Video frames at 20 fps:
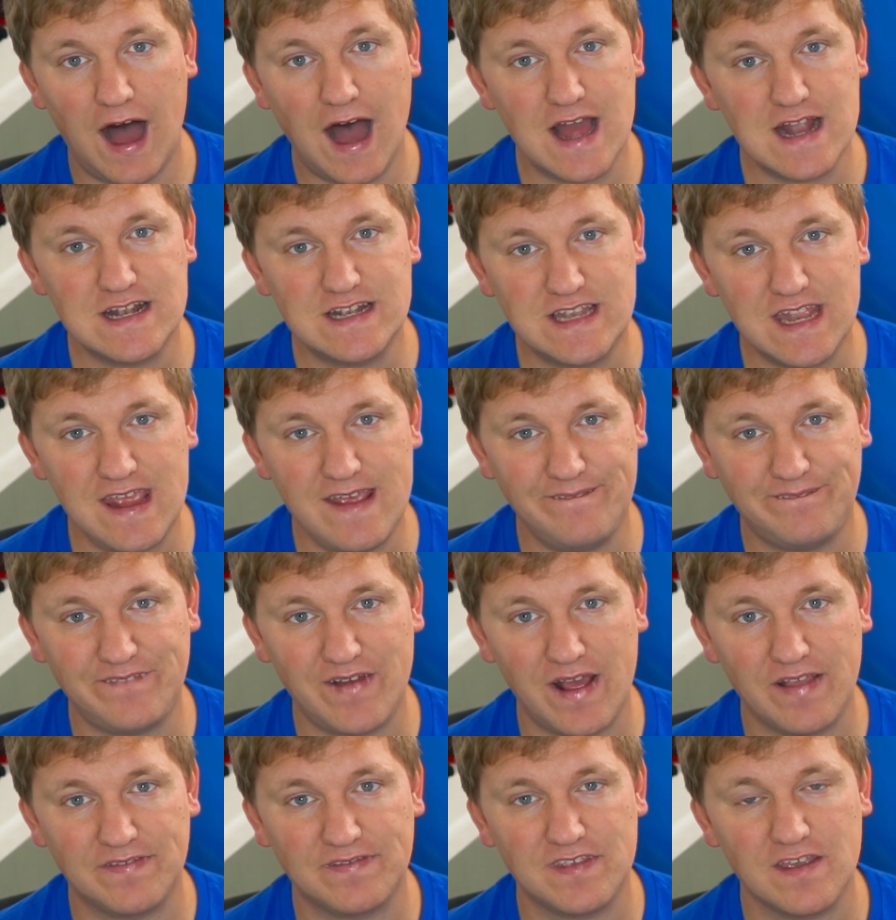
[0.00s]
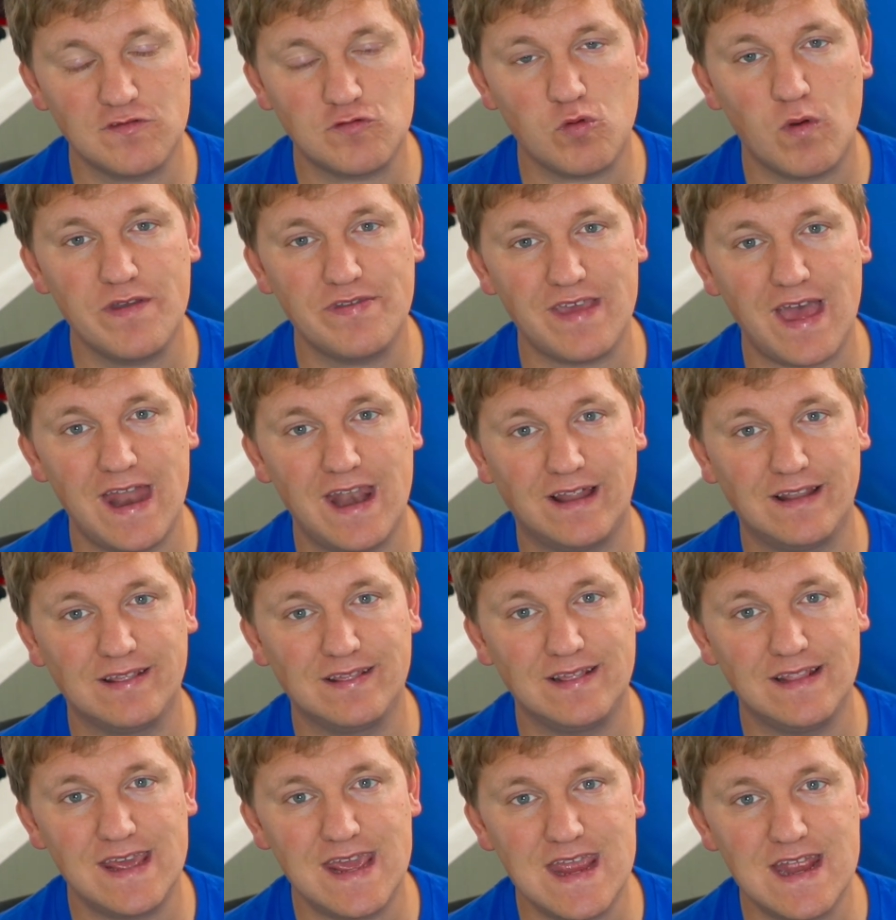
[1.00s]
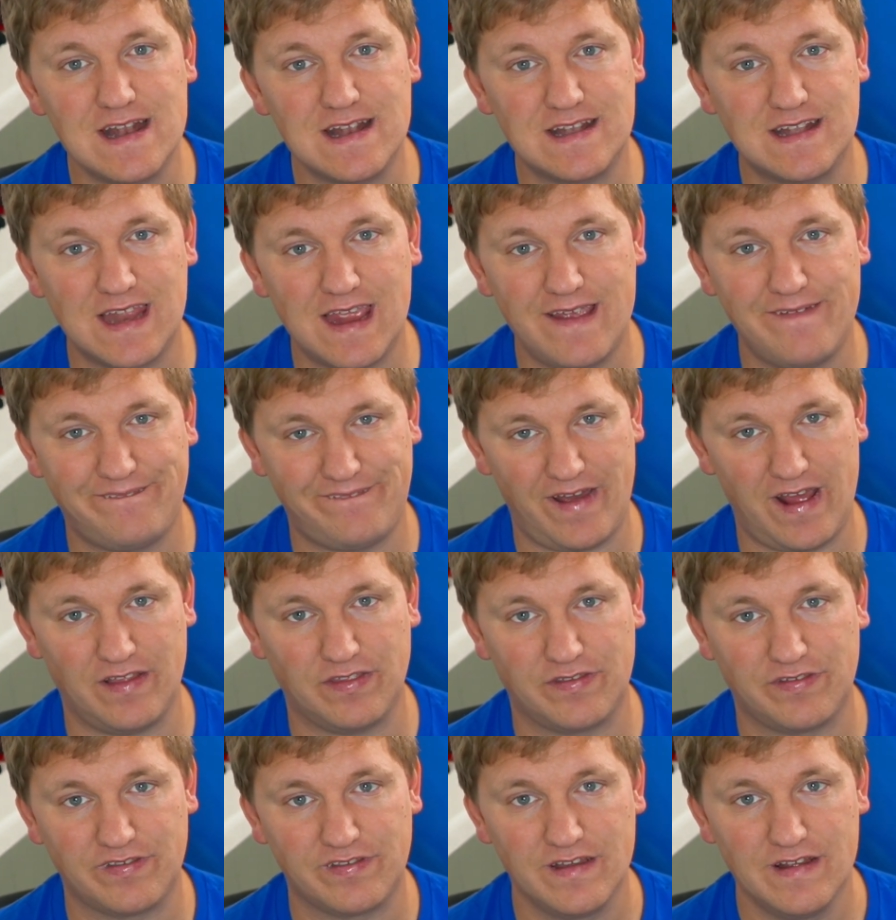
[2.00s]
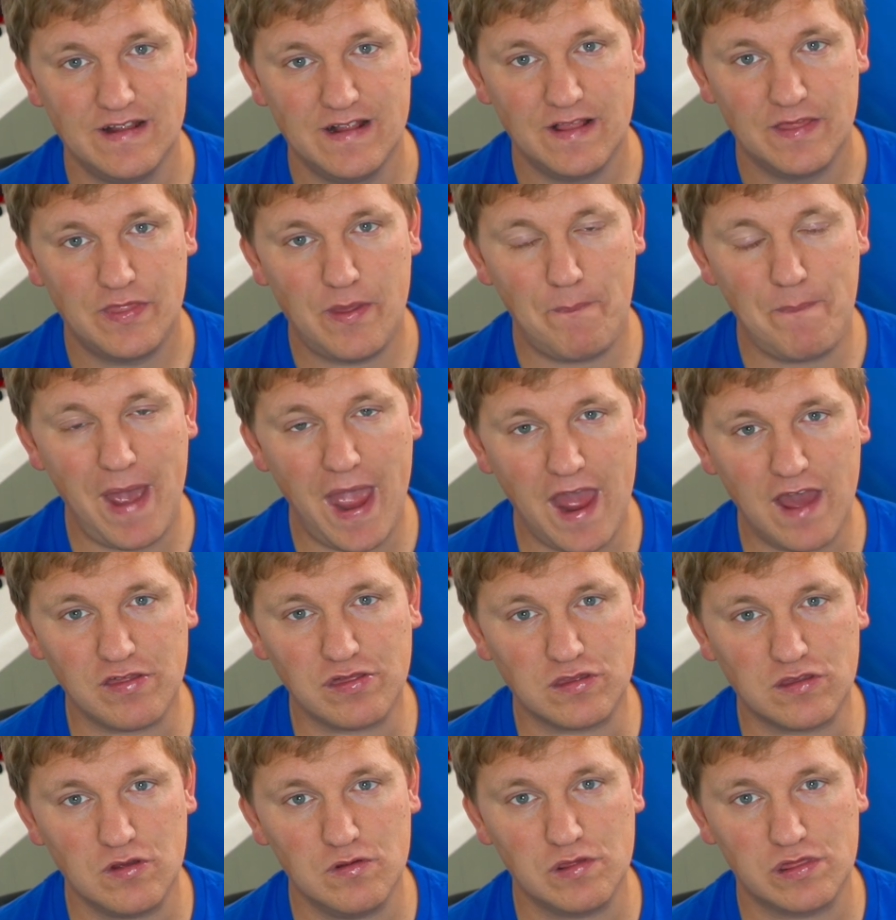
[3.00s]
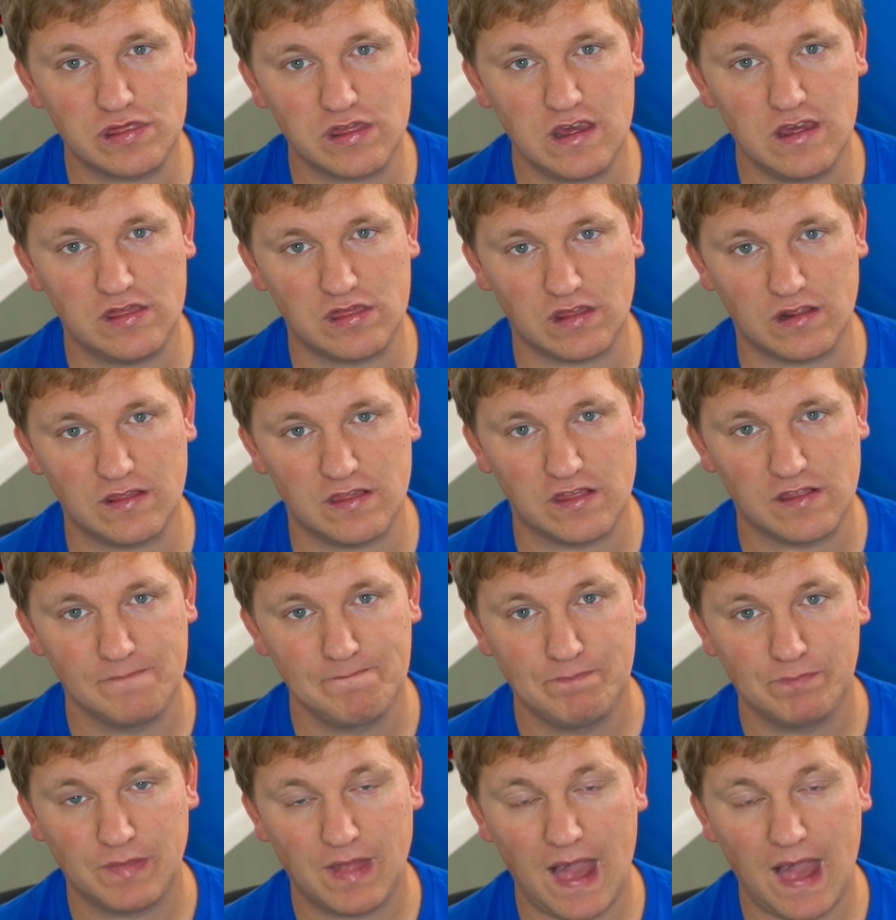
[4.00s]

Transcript: on defense, this was an elite defense the past two seasons